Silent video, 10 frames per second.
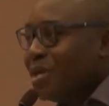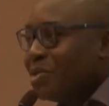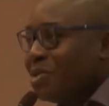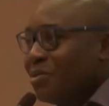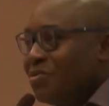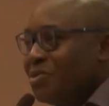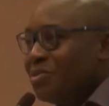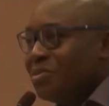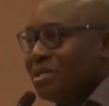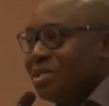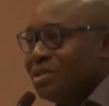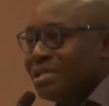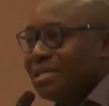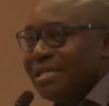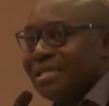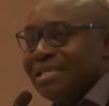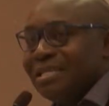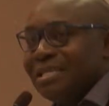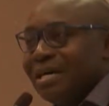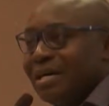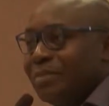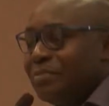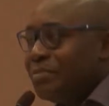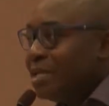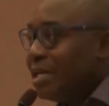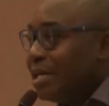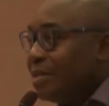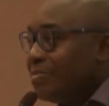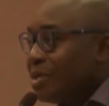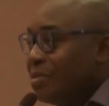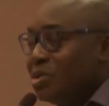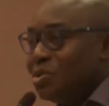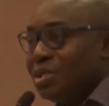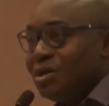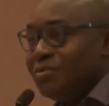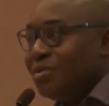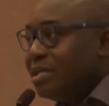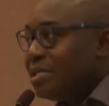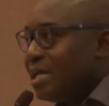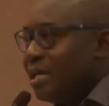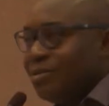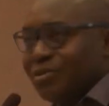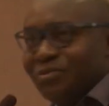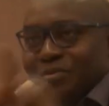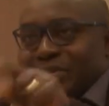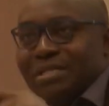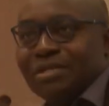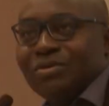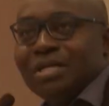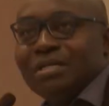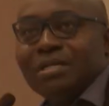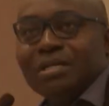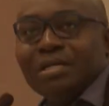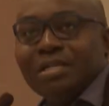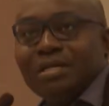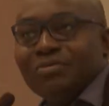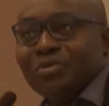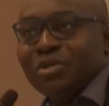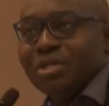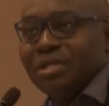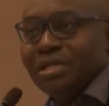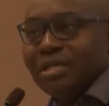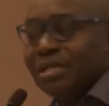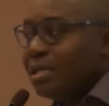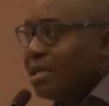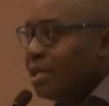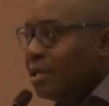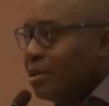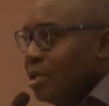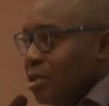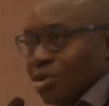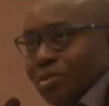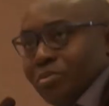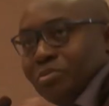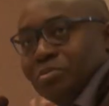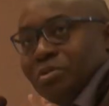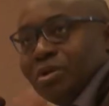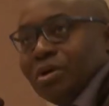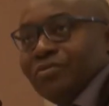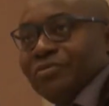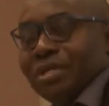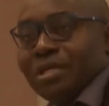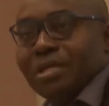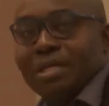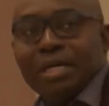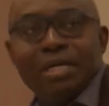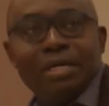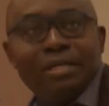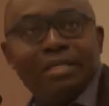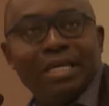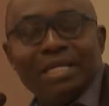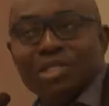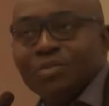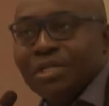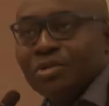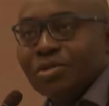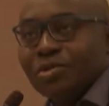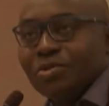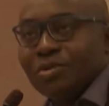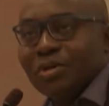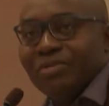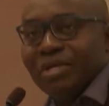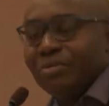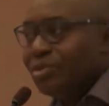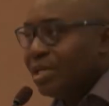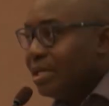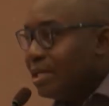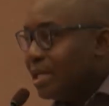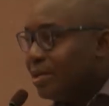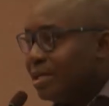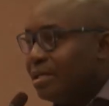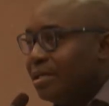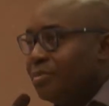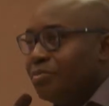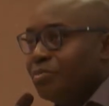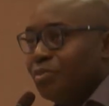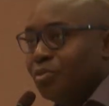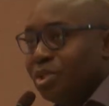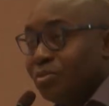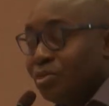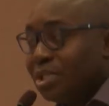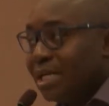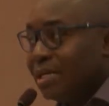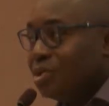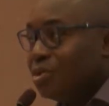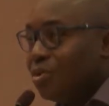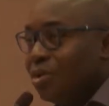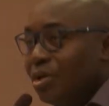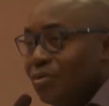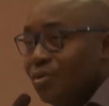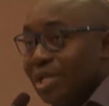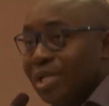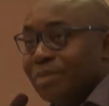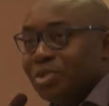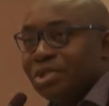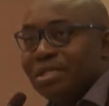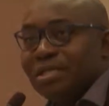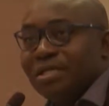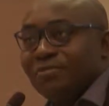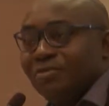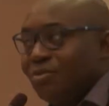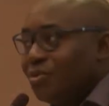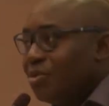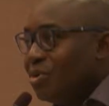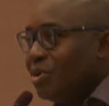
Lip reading: some of you would be interested in coming to the conference. We've been passing around the information. I think some of the announcement is also available, I think, around the book stand. So we really appreciate it if you